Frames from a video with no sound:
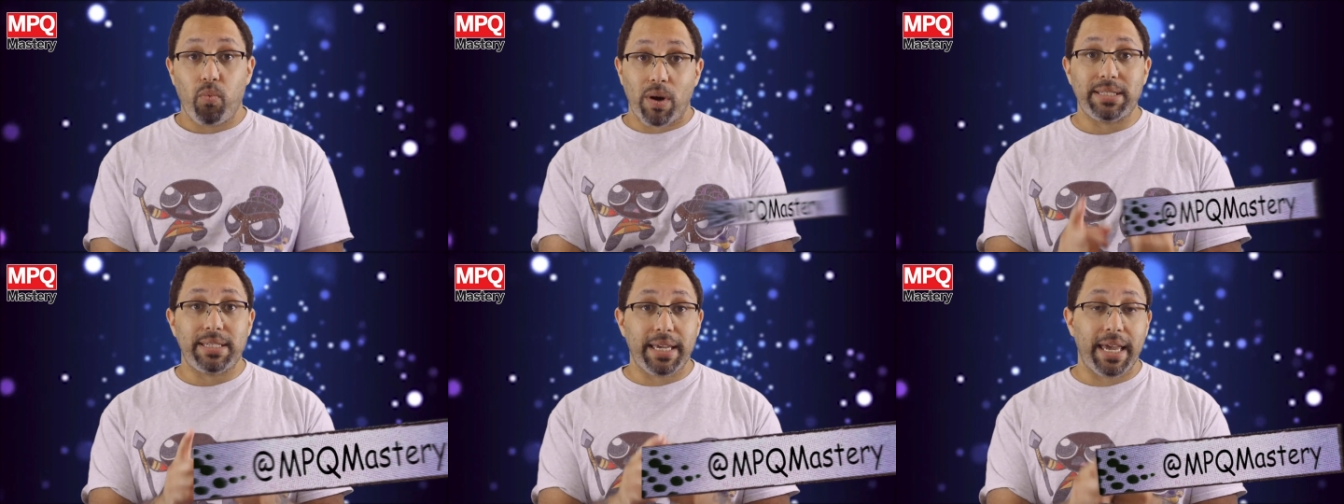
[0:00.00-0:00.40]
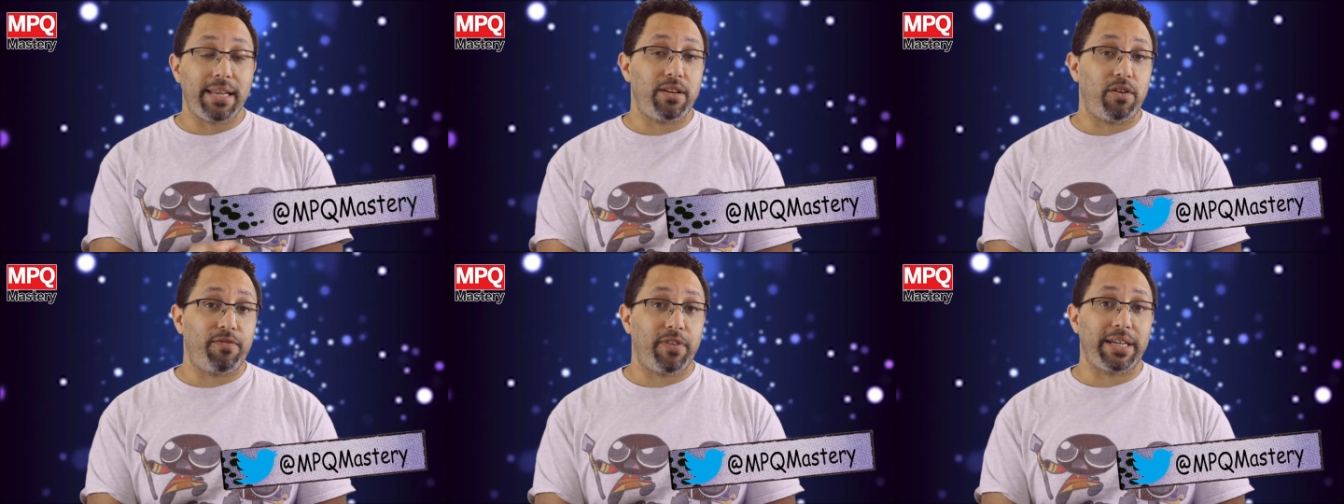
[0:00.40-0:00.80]
Once again,
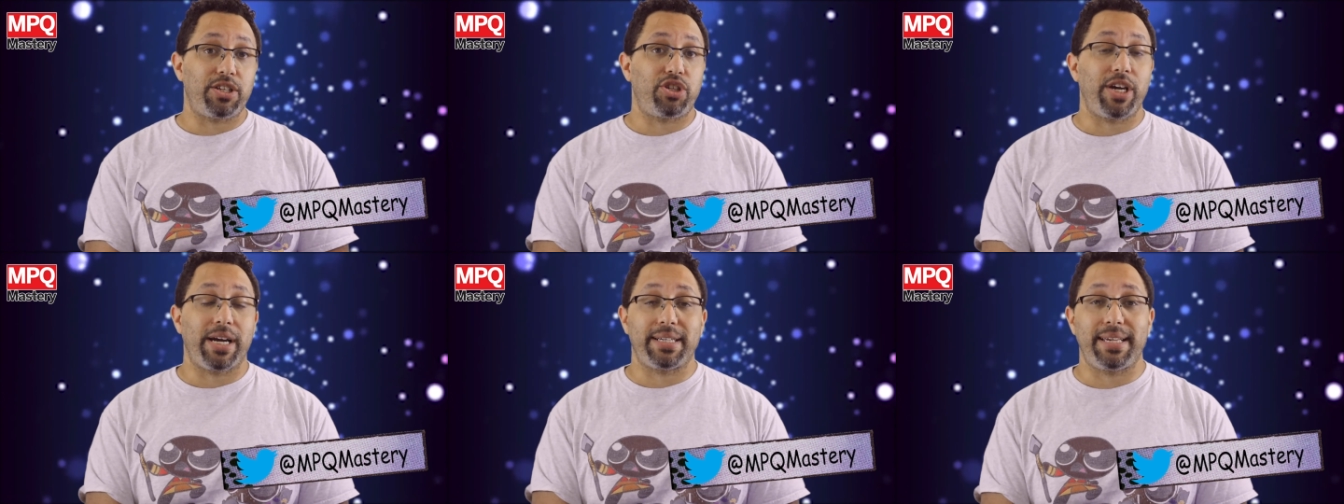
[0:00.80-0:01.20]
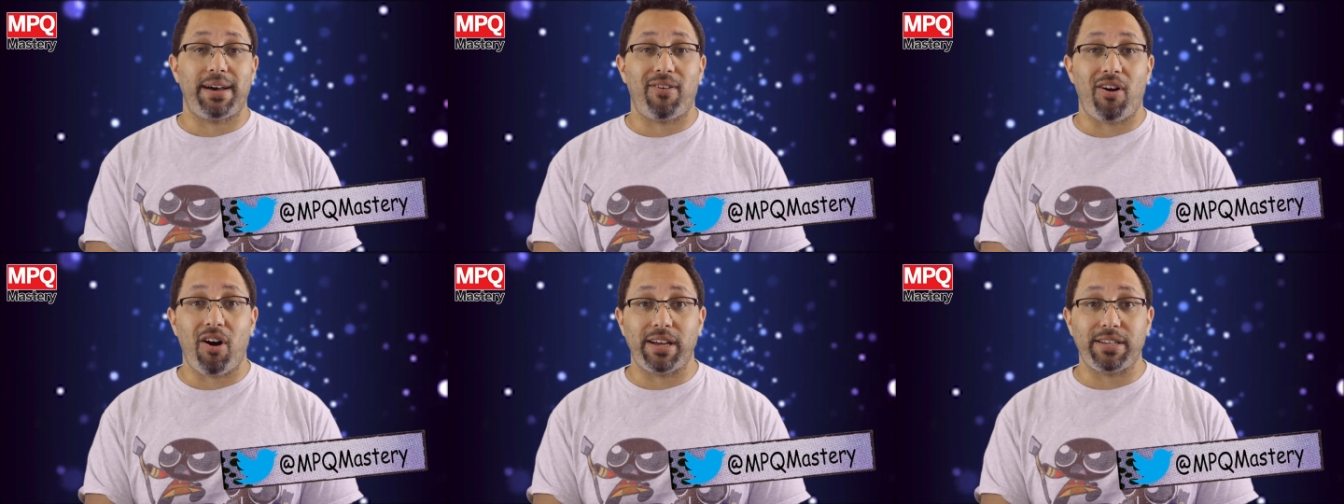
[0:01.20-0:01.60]
don't forget to check us
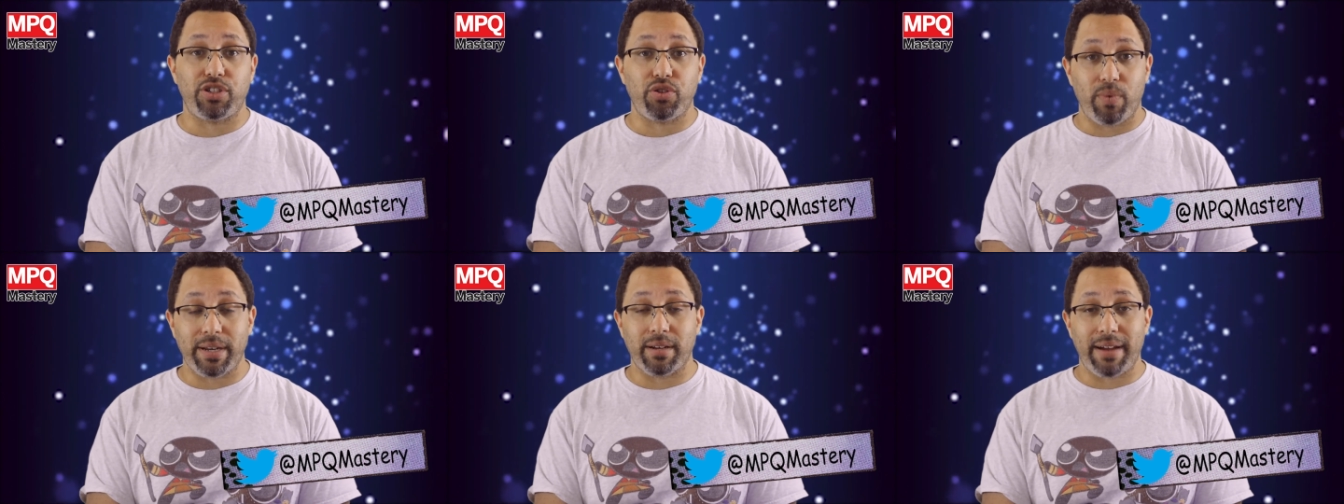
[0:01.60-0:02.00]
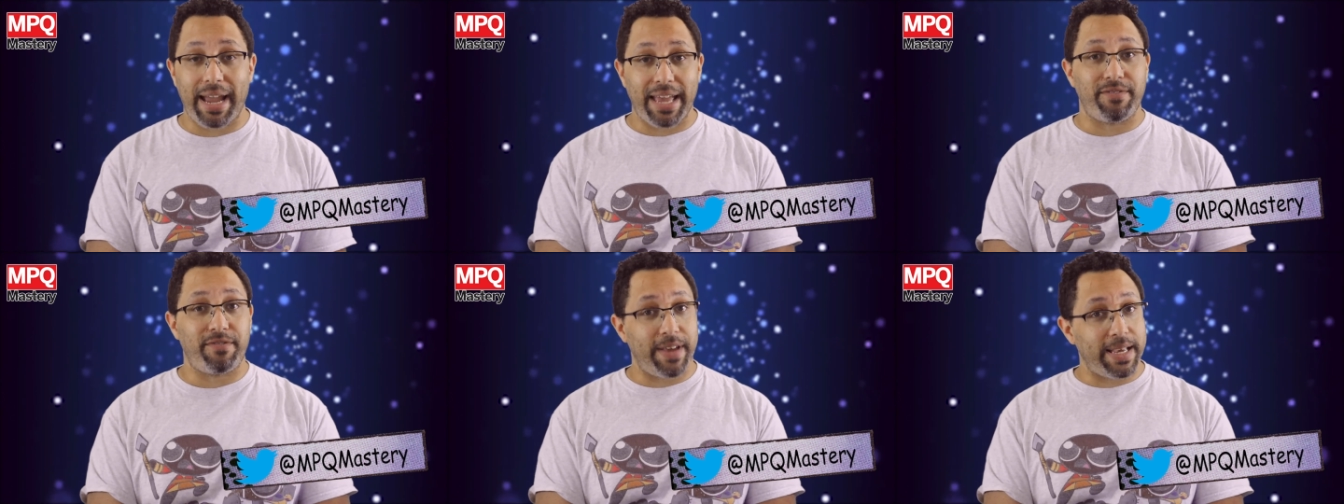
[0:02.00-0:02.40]
out on Twitter
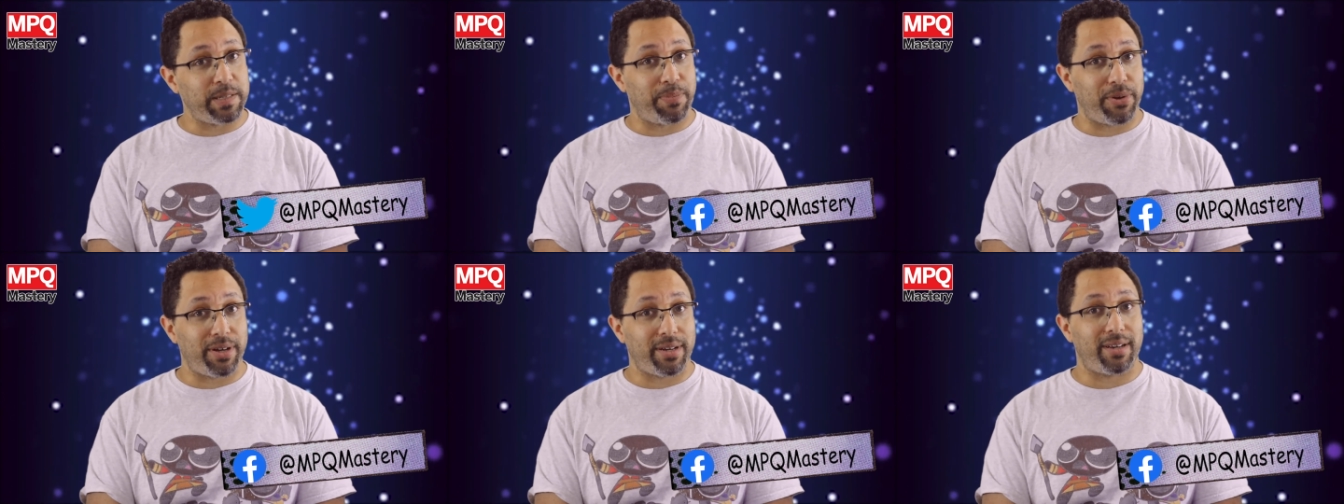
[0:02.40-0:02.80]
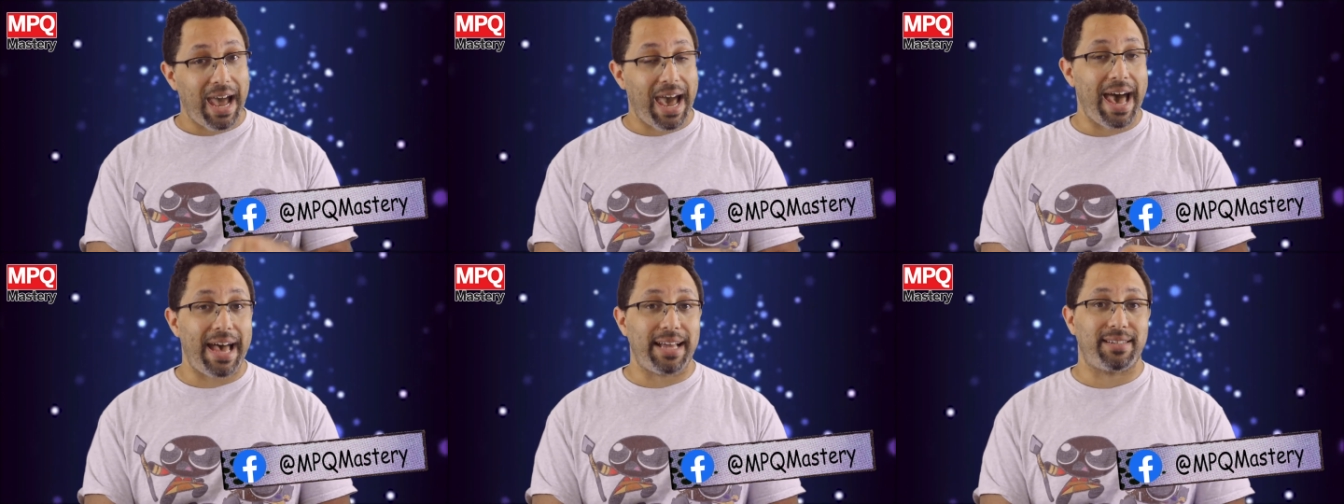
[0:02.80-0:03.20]
and Facebook
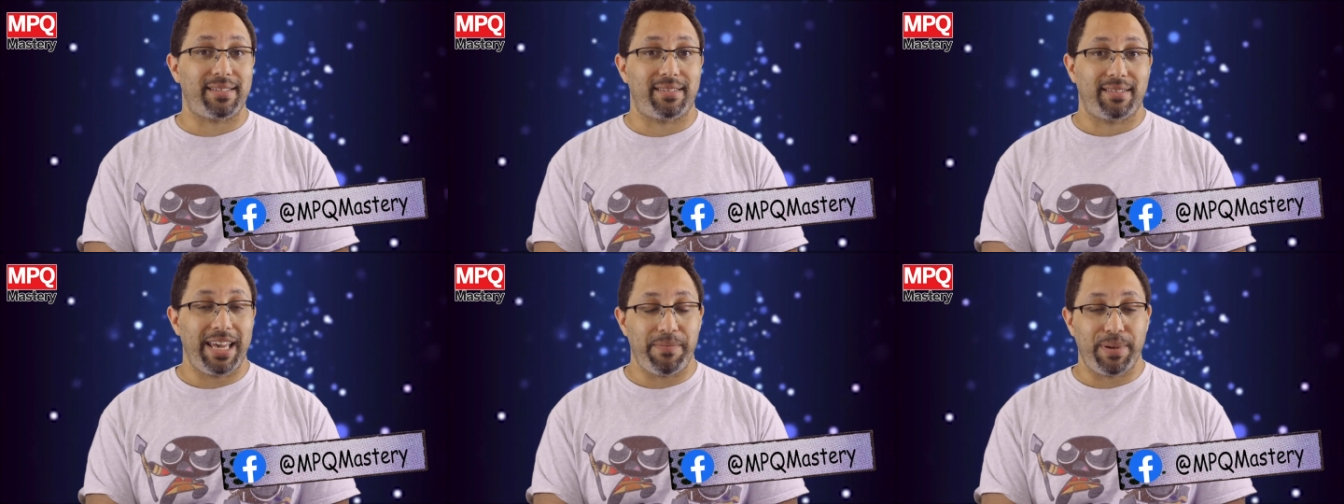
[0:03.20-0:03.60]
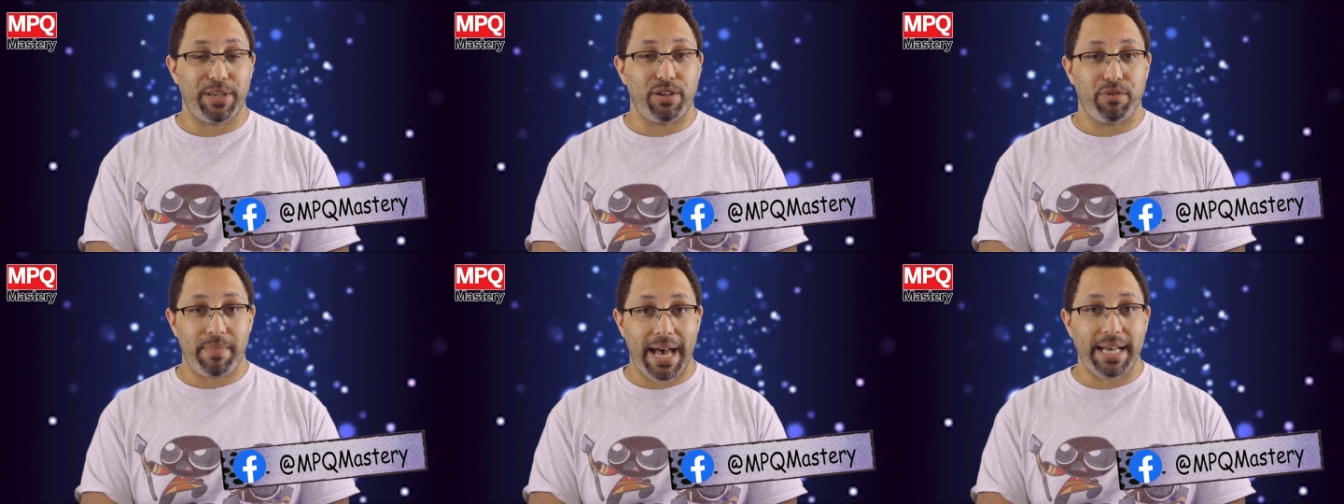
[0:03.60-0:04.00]
at
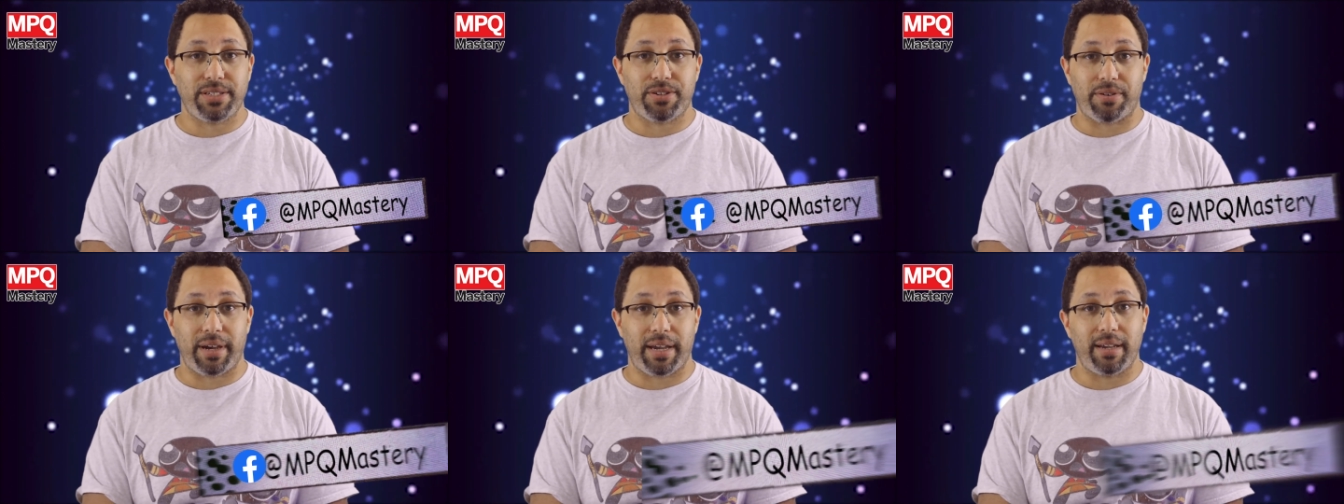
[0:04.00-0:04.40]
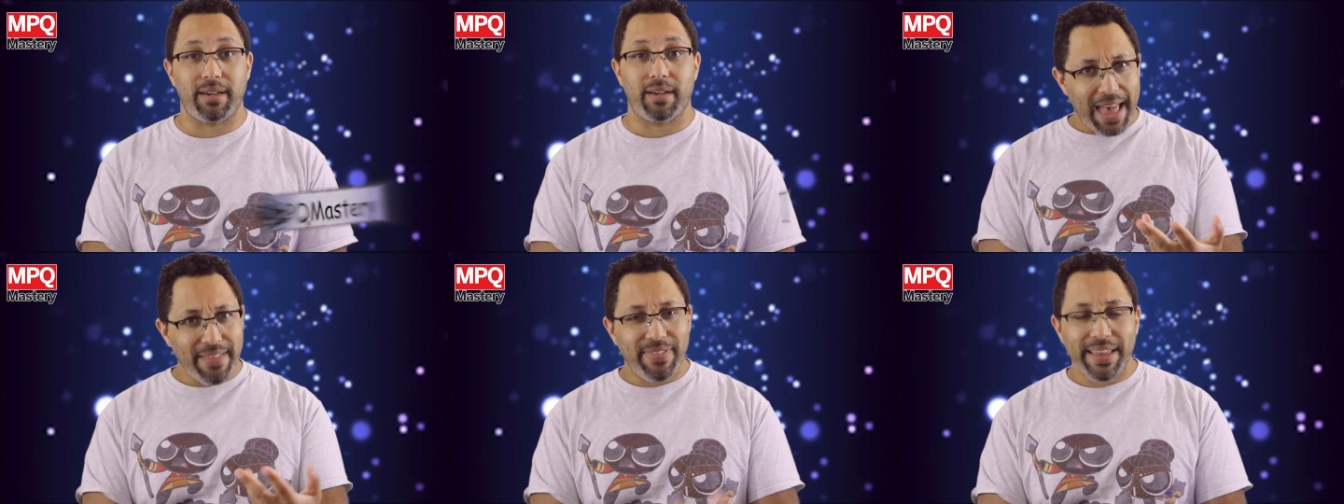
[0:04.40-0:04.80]
MPQ Mastery.
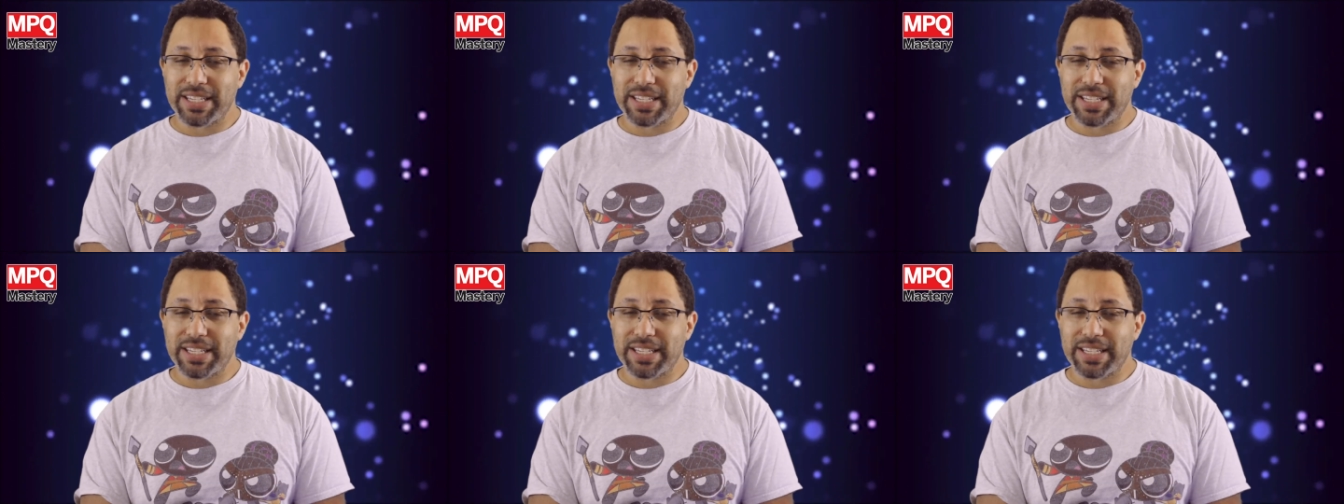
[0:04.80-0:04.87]
And